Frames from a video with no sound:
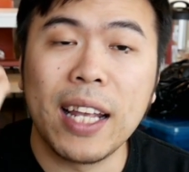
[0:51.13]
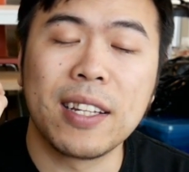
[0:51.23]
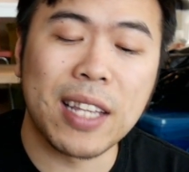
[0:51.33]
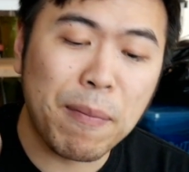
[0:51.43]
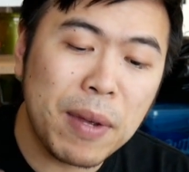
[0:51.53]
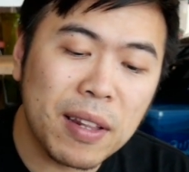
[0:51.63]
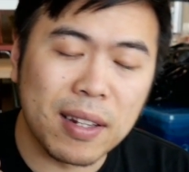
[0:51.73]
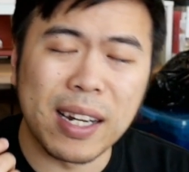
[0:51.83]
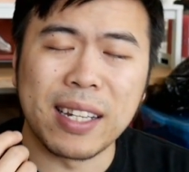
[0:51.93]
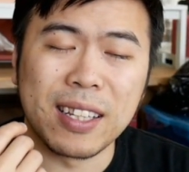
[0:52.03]
Does that mean
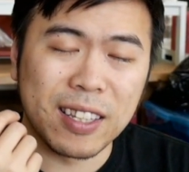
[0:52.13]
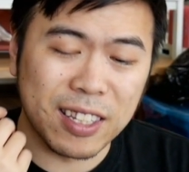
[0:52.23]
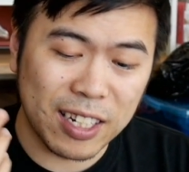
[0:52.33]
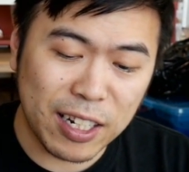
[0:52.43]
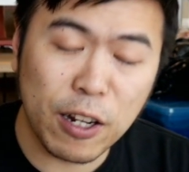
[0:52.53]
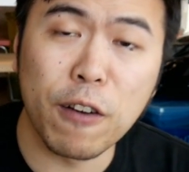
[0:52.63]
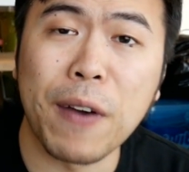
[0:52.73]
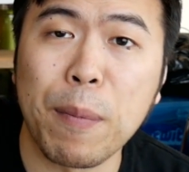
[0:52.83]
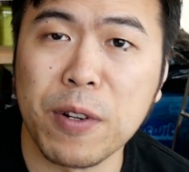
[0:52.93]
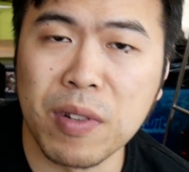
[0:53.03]
that, that the needle
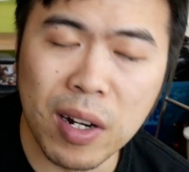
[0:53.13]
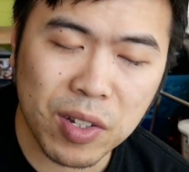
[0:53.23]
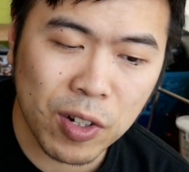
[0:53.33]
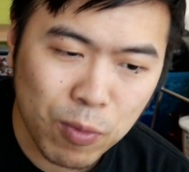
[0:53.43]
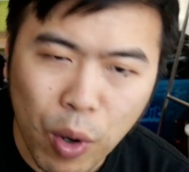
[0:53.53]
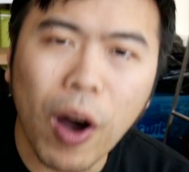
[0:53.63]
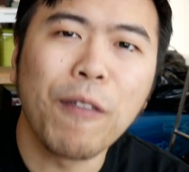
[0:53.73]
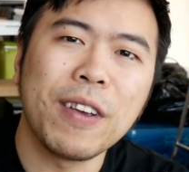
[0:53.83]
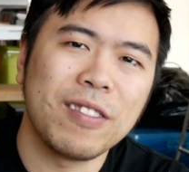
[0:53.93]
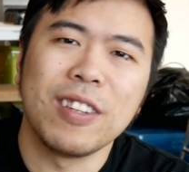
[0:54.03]
fiber is not as good? Well,
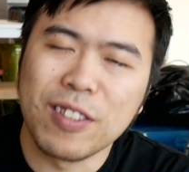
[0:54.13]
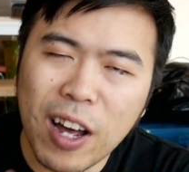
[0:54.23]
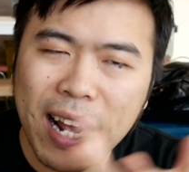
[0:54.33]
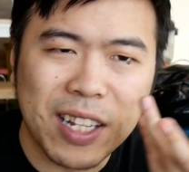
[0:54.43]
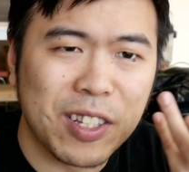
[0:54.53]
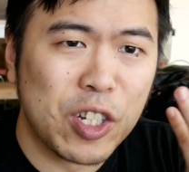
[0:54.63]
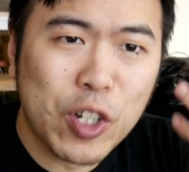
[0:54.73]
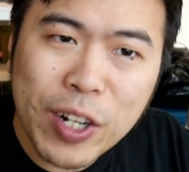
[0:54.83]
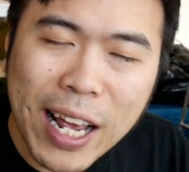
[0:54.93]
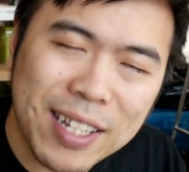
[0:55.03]
obviously it's not as
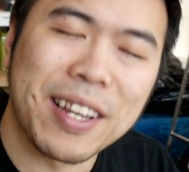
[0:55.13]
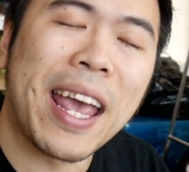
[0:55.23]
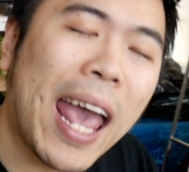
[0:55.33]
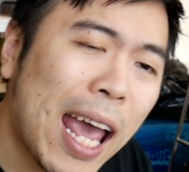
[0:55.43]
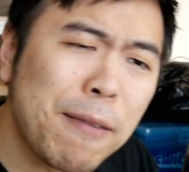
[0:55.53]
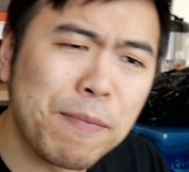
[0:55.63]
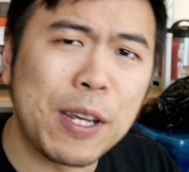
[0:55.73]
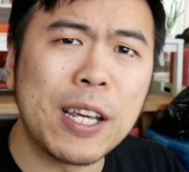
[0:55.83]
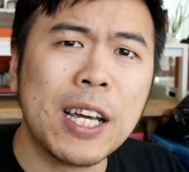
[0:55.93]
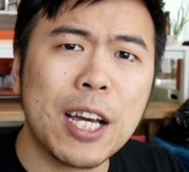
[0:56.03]
good as it can
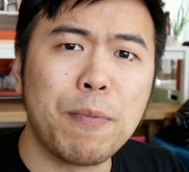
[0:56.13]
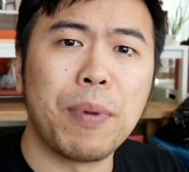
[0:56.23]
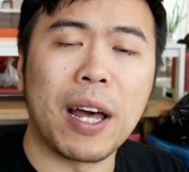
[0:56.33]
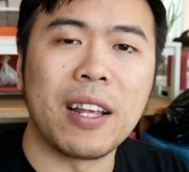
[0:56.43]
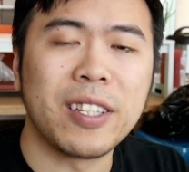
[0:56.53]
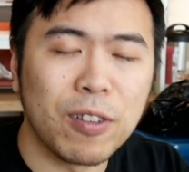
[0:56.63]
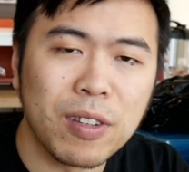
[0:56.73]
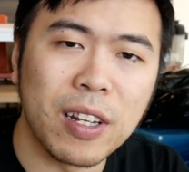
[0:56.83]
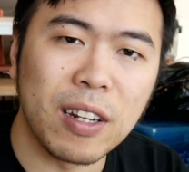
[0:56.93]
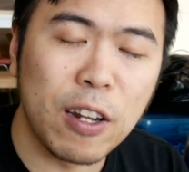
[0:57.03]
be, but I still
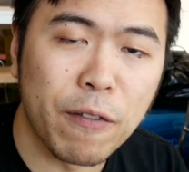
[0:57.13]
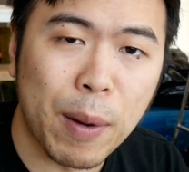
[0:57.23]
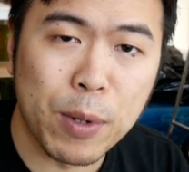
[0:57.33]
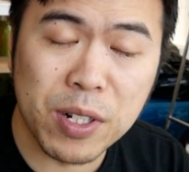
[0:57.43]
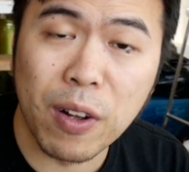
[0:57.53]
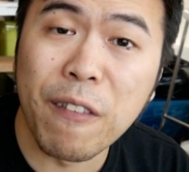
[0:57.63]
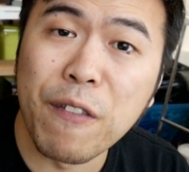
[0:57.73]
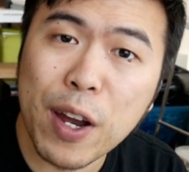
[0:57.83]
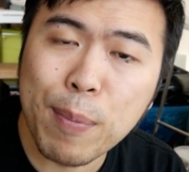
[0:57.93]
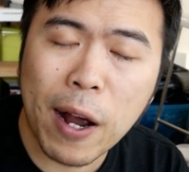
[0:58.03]
think needle fiber is still a
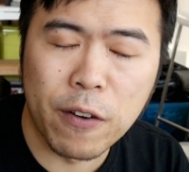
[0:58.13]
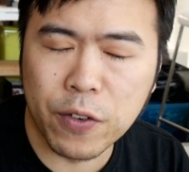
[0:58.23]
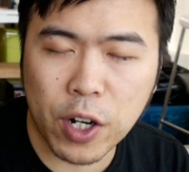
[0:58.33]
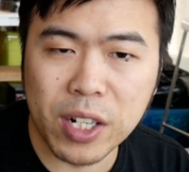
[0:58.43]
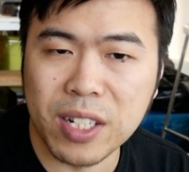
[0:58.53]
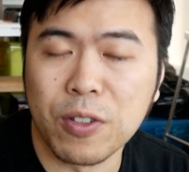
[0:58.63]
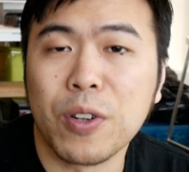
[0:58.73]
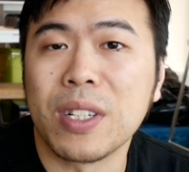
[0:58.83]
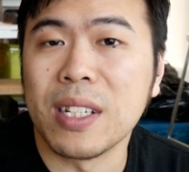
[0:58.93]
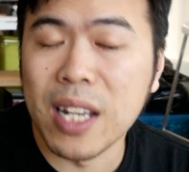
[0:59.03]
very powerful card. You still go
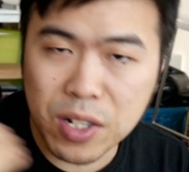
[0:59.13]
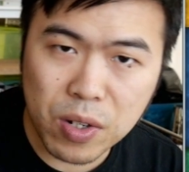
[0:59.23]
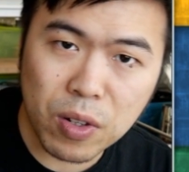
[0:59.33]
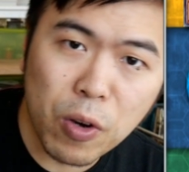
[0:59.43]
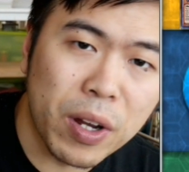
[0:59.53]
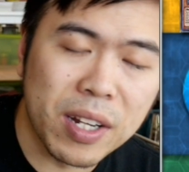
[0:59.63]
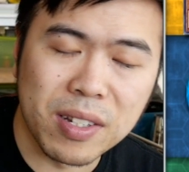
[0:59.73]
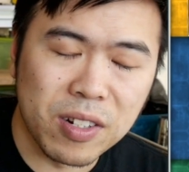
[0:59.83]
into Desert Locust.